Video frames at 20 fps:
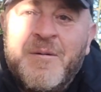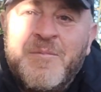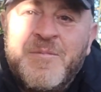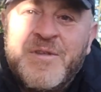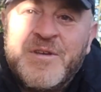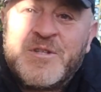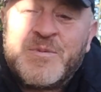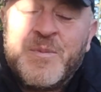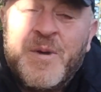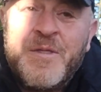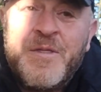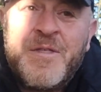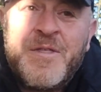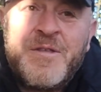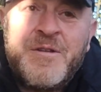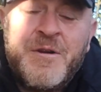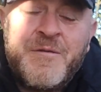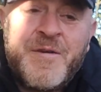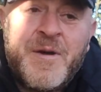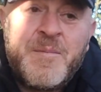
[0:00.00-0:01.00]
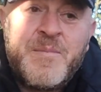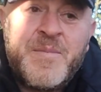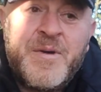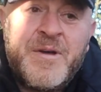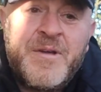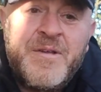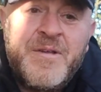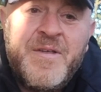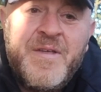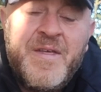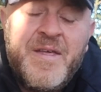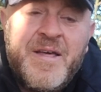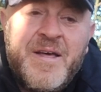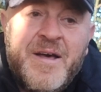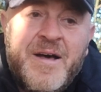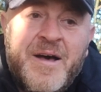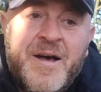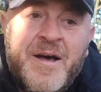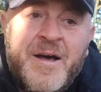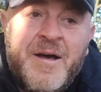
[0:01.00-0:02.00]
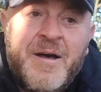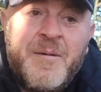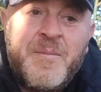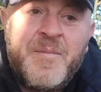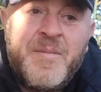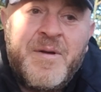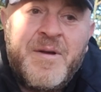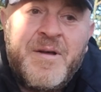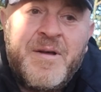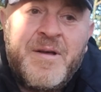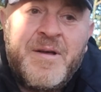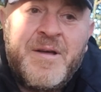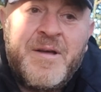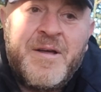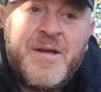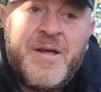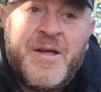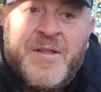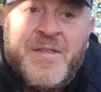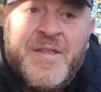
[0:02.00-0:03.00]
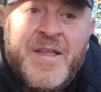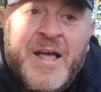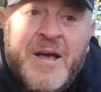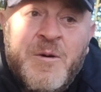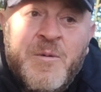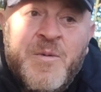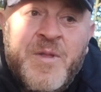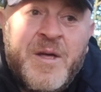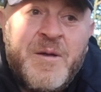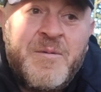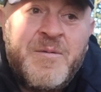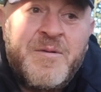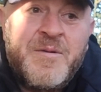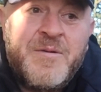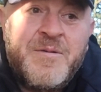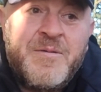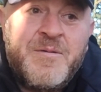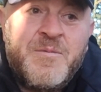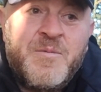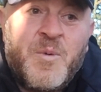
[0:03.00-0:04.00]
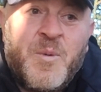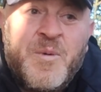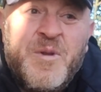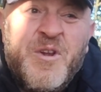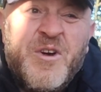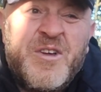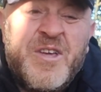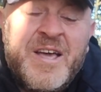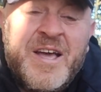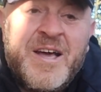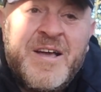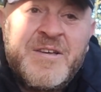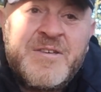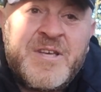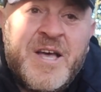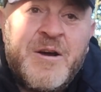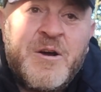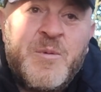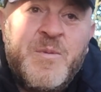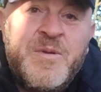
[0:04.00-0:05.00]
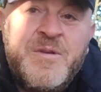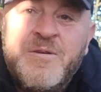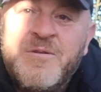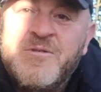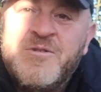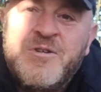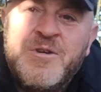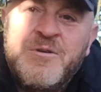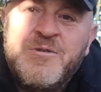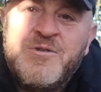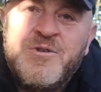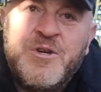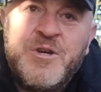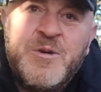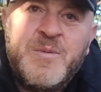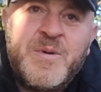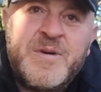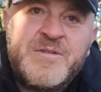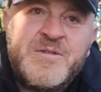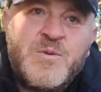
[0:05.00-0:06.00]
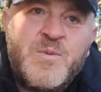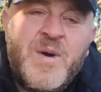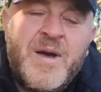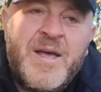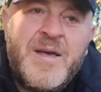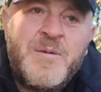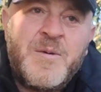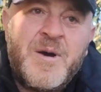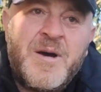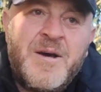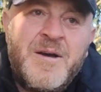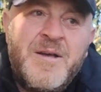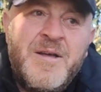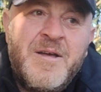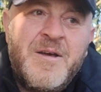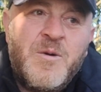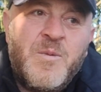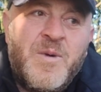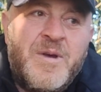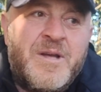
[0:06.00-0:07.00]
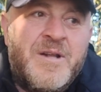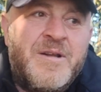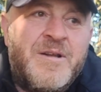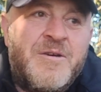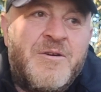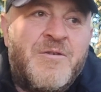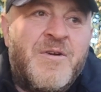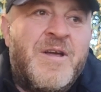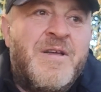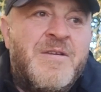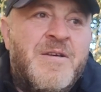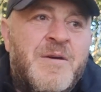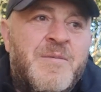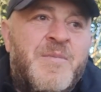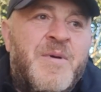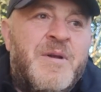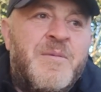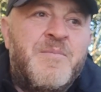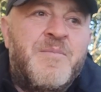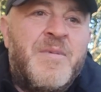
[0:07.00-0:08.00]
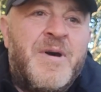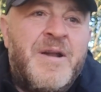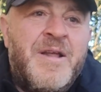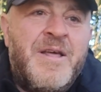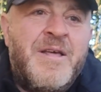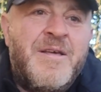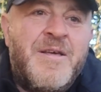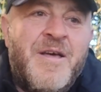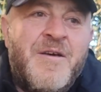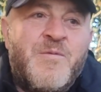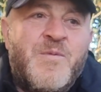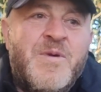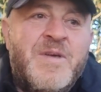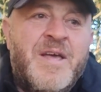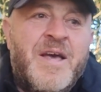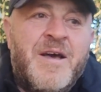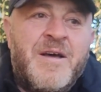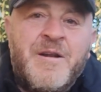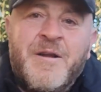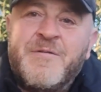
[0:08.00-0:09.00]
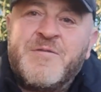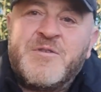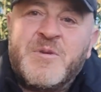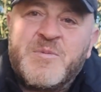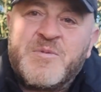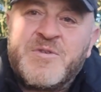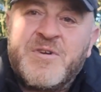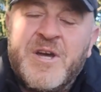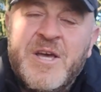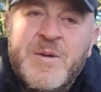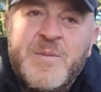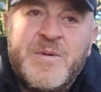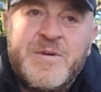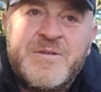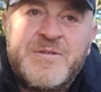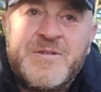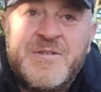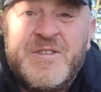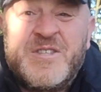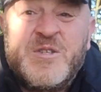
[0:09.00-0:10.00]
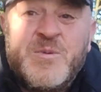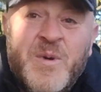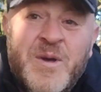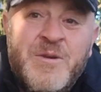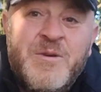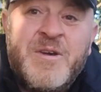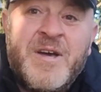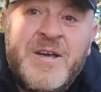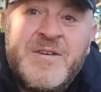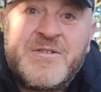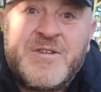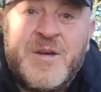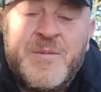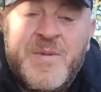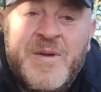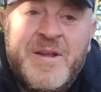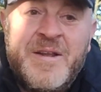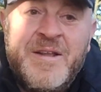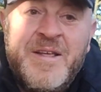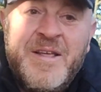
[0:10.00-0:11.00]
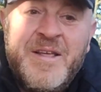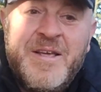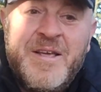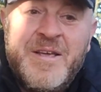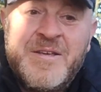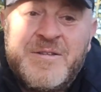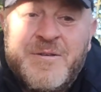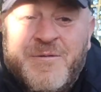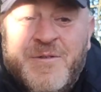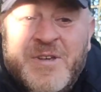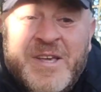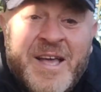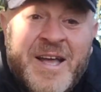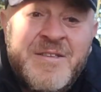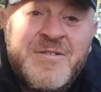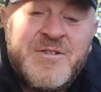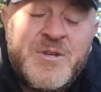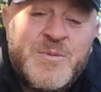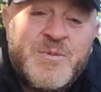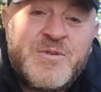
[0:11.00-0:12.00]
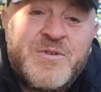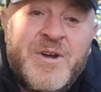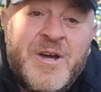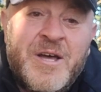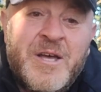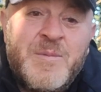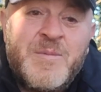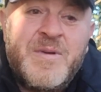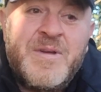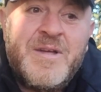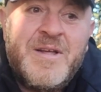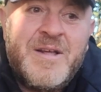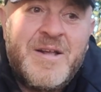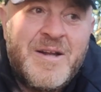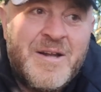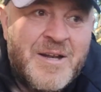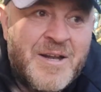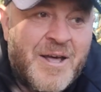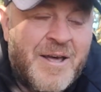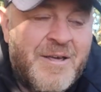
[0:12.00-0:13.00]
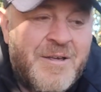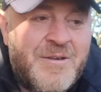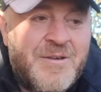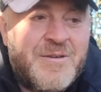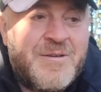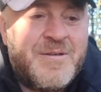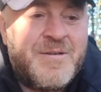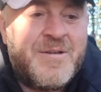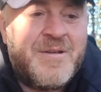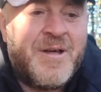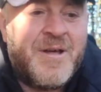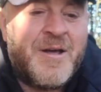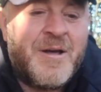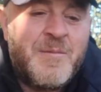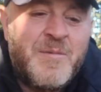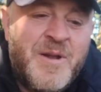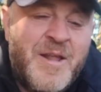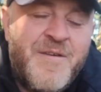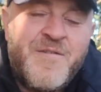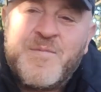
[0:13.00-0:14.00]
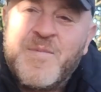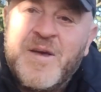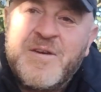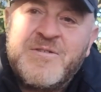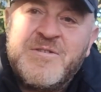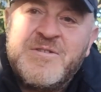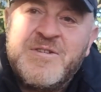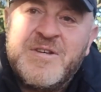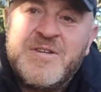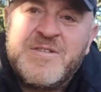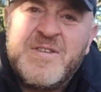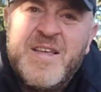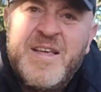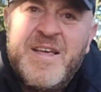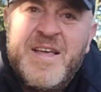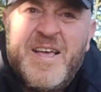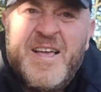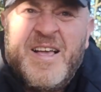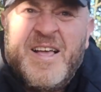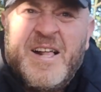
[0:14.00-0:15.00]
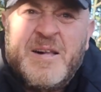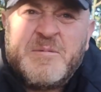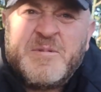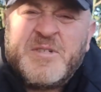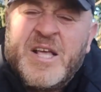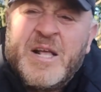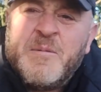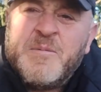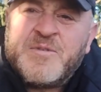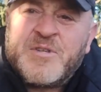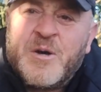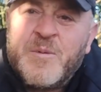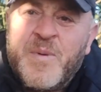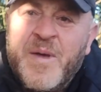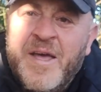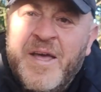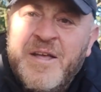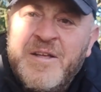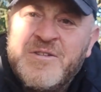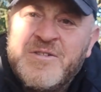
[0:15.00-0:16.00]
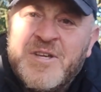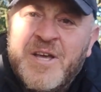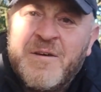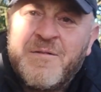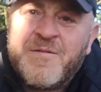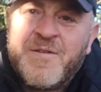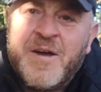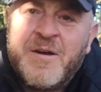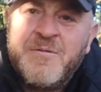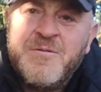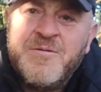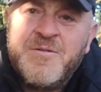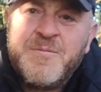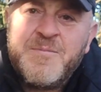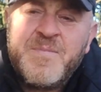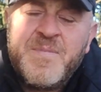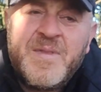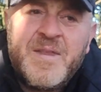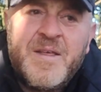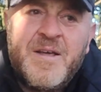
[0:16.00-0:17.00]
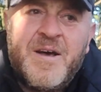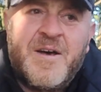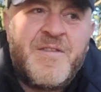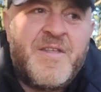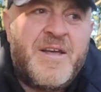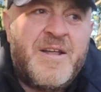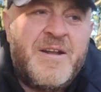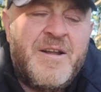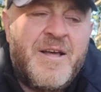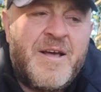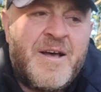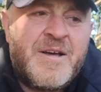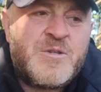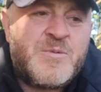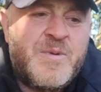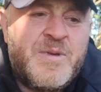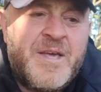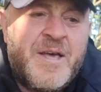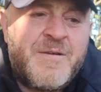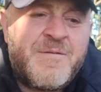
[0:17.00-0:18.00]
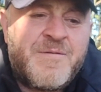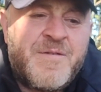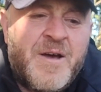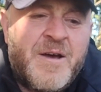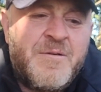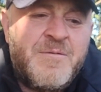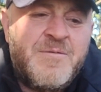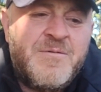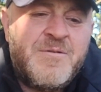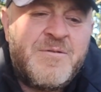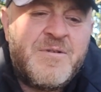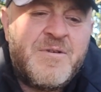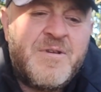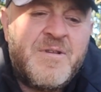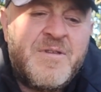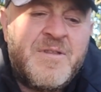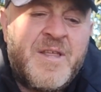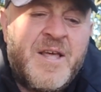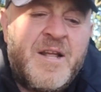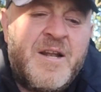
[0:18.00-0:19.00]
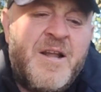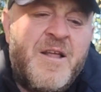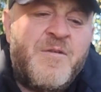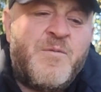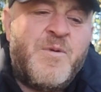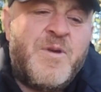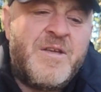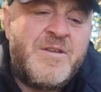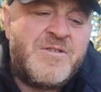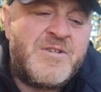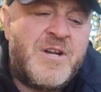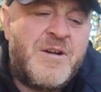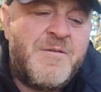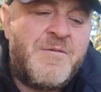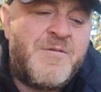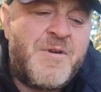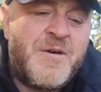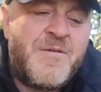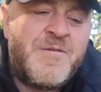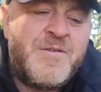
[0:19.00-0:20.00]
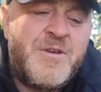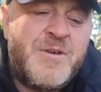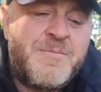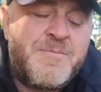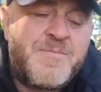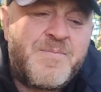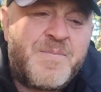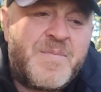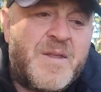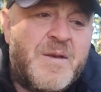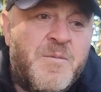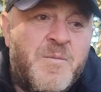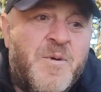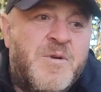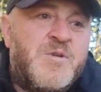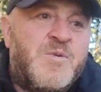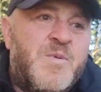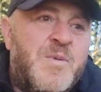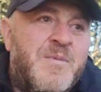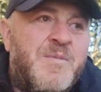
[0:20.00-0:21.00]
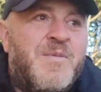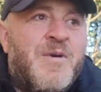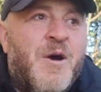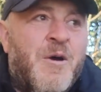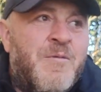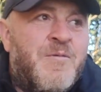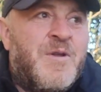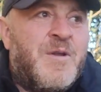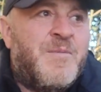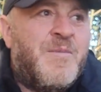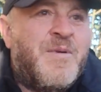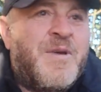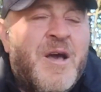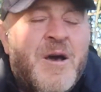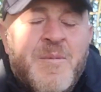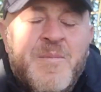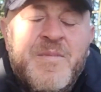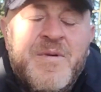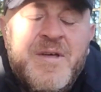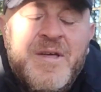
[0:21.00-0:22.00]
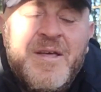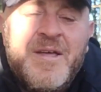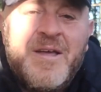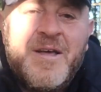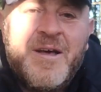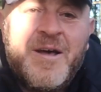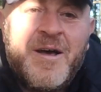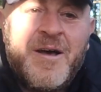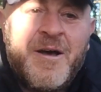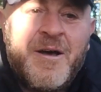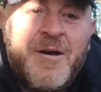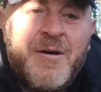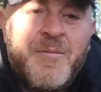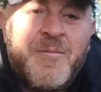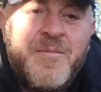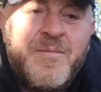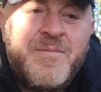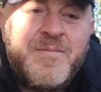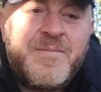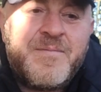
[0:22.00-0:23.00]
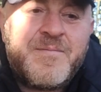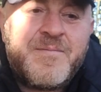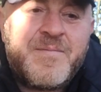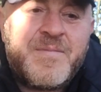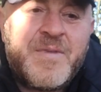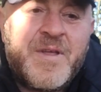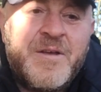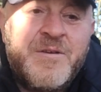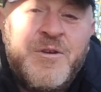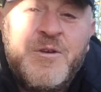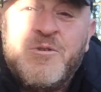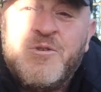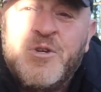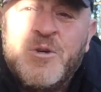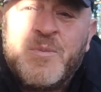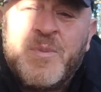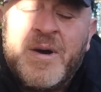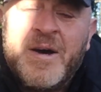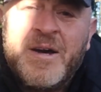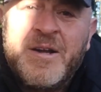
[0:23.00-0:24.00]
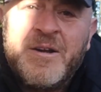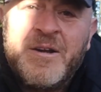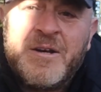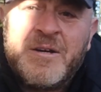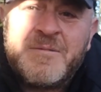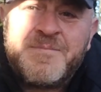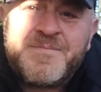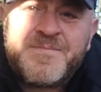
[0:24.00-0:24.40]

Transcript: this month, November. And now then, what we're looking at is how can we use YouTube as a way where we can create a bit of money if we can get enough subscribers. And this is where you guys come in, is if you can subscribe, like, leave messages, it helps our page get found. And then as we get found, then if we can generate revenue, once we hopefully become a YouTube partner,